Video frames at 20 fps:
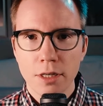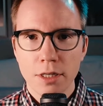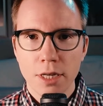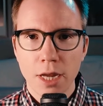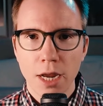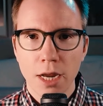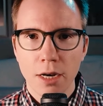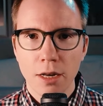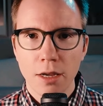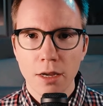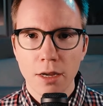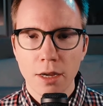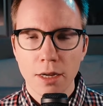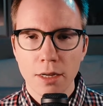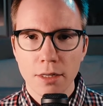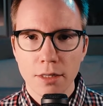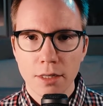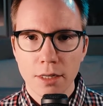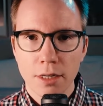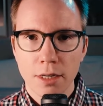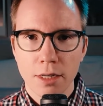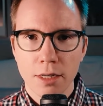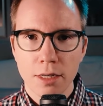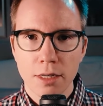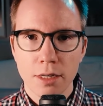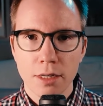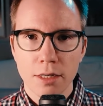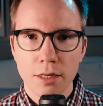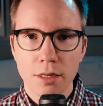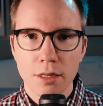data
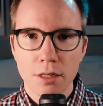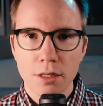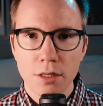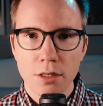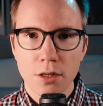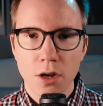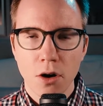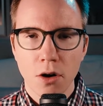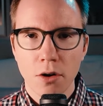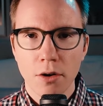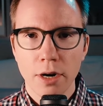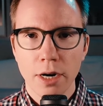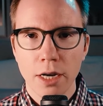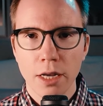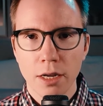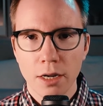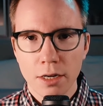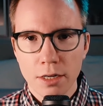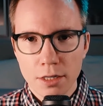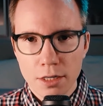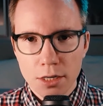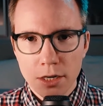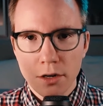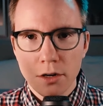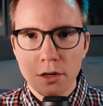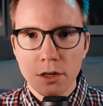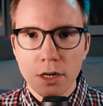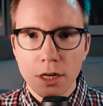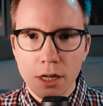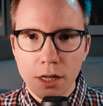is already
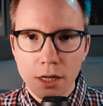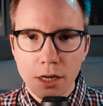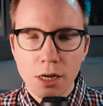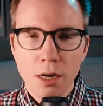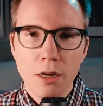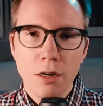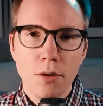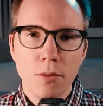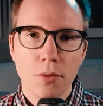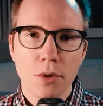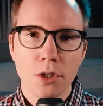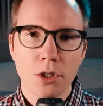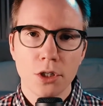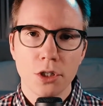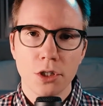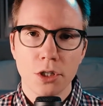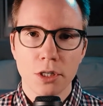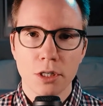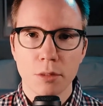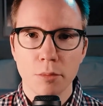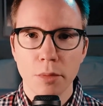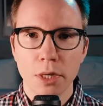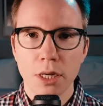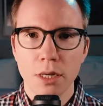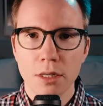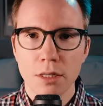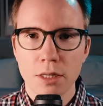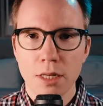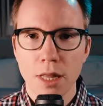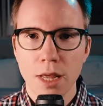considered clean, which just
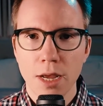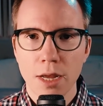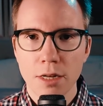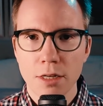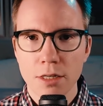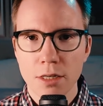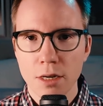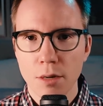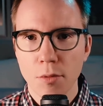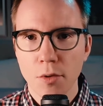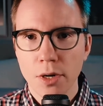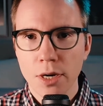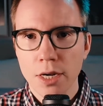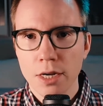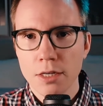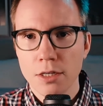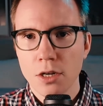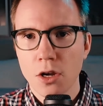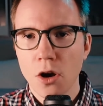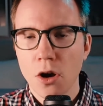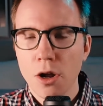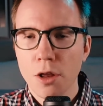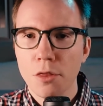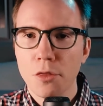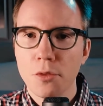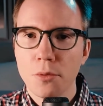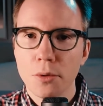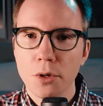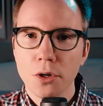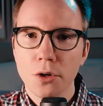means that someone has gone
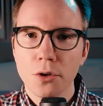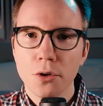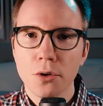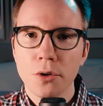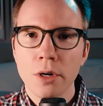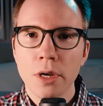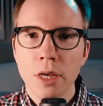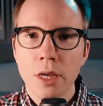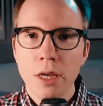through,